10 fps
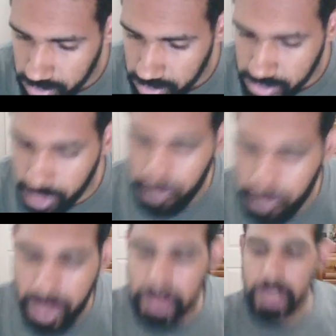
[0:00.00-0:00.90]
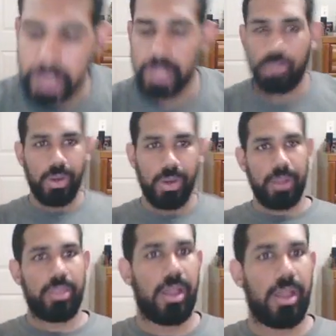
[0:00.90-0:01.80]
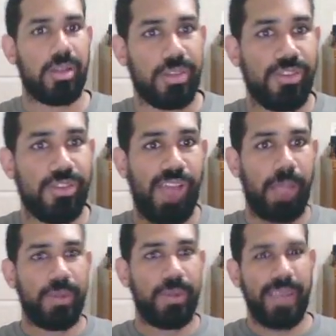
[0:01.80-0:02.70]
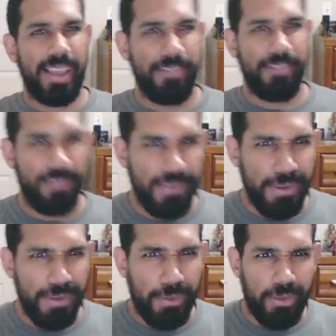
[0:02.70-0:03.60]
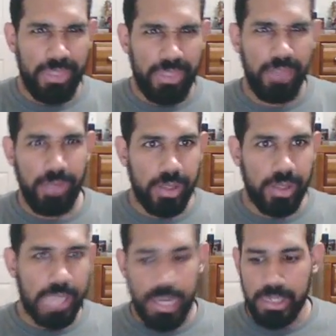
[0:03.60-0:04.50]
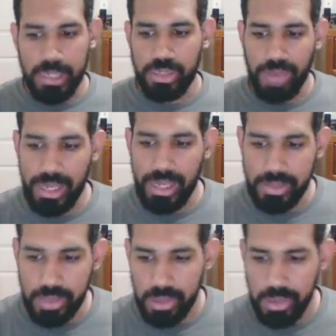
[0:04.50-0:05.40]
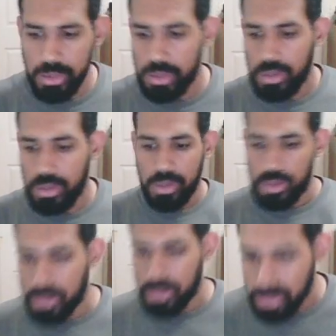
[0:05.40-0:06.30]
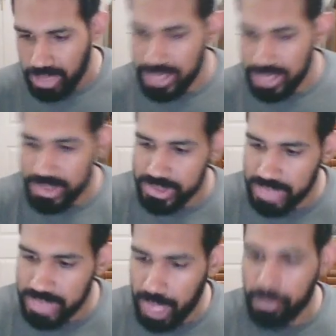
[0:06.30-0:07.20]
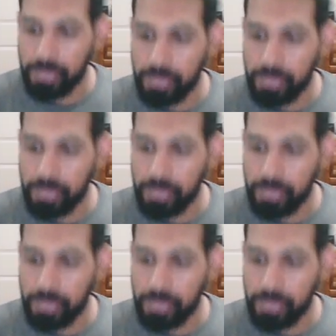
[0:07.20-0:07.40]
So basically, one of the thugs grabs a knife with evil intent and tries to stab him.